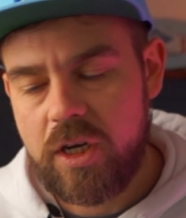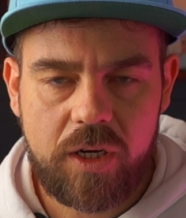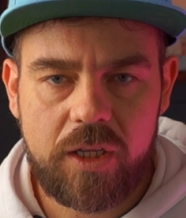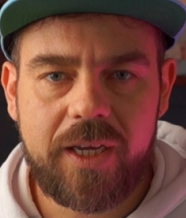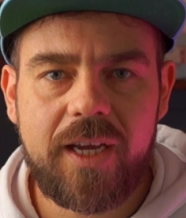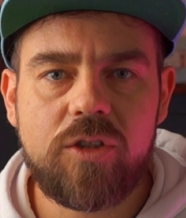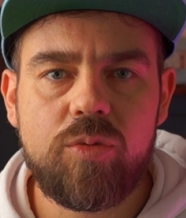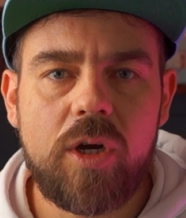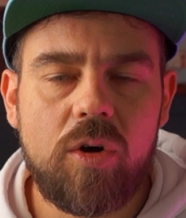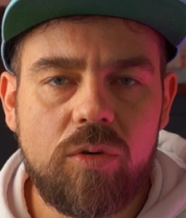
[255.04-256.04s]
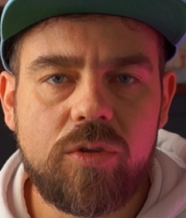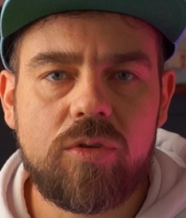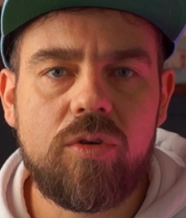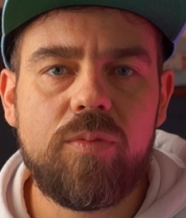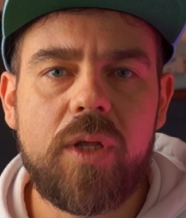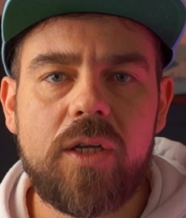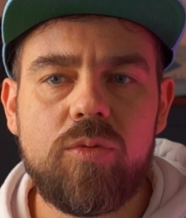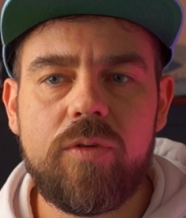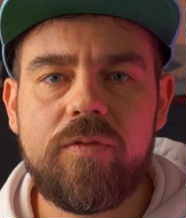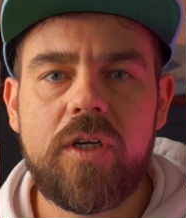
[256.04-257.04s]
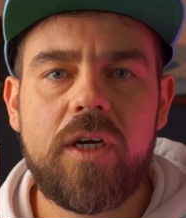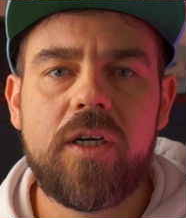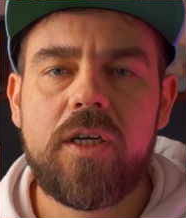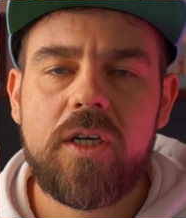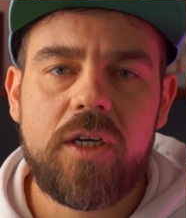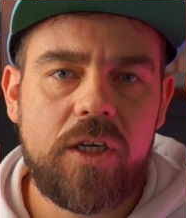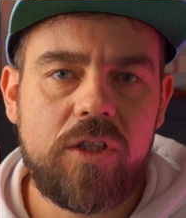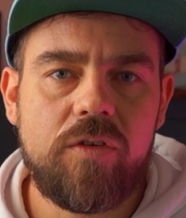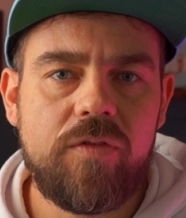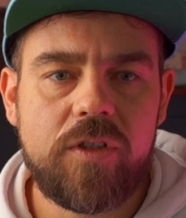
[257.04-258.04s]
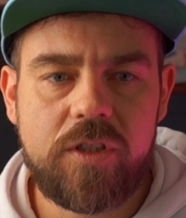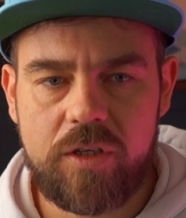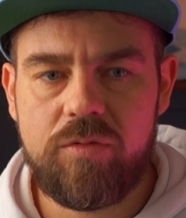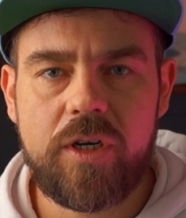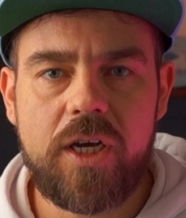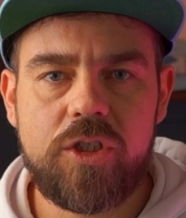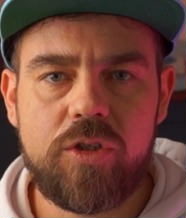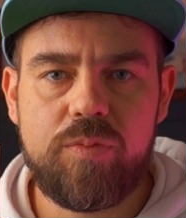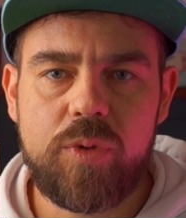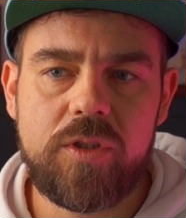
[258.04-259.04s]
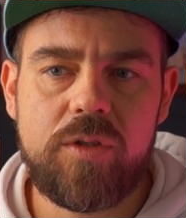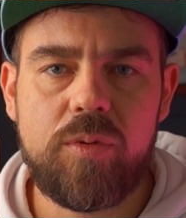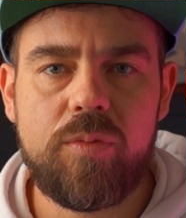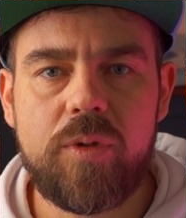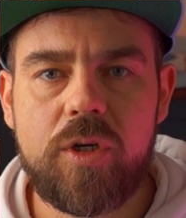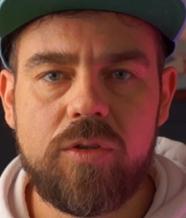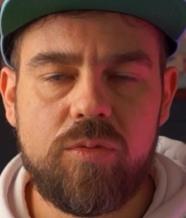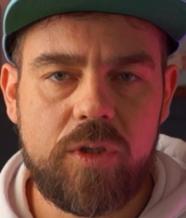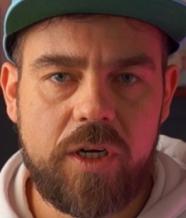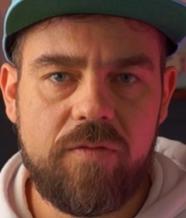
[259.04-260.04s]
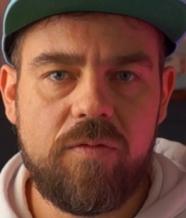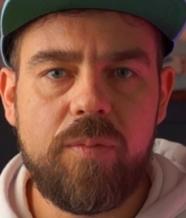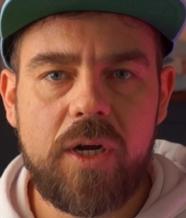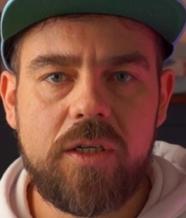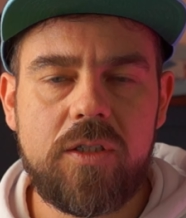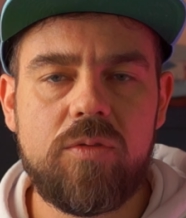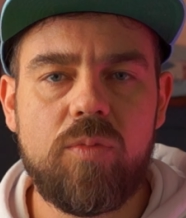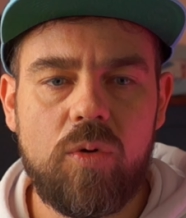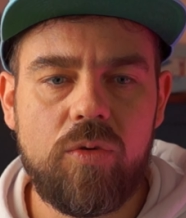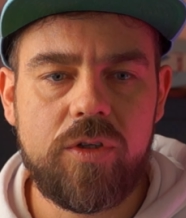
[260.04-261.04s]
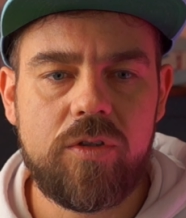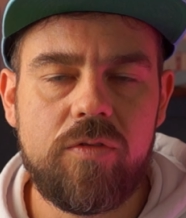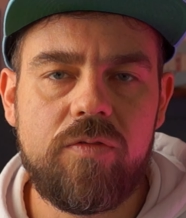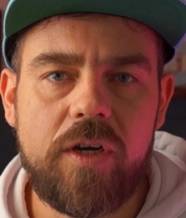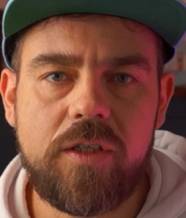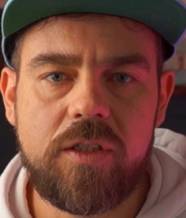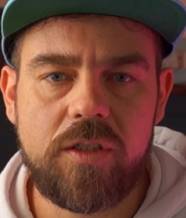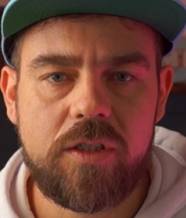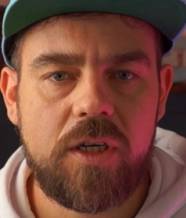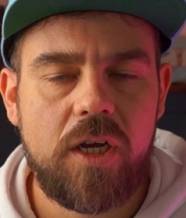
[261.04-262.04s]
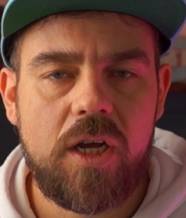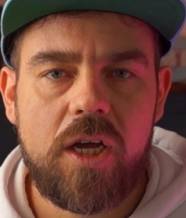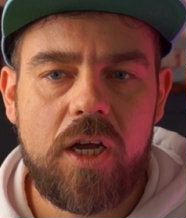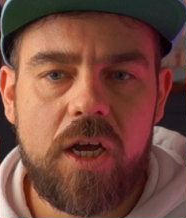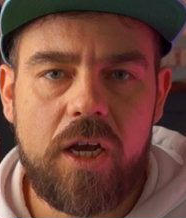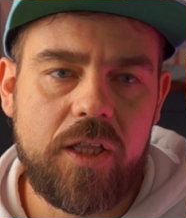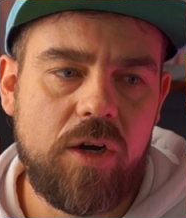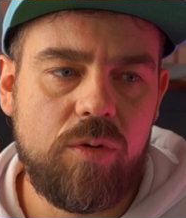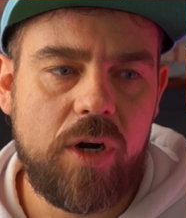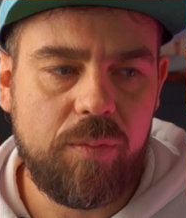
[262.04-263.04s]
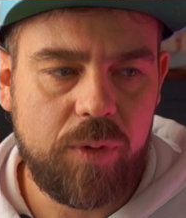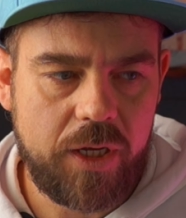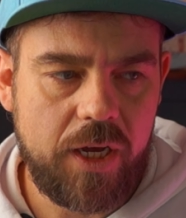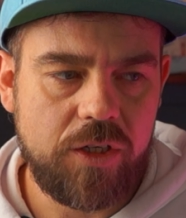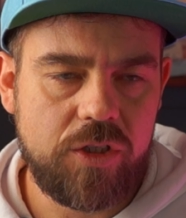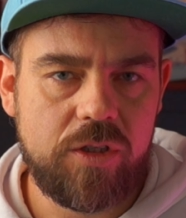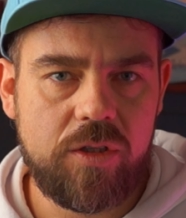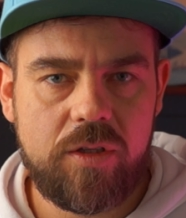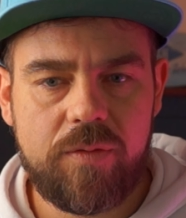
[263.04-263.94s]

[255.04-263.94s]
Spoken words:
And I guess we are also compliant with the interface segregation principle, because we have many small interfaces in our application.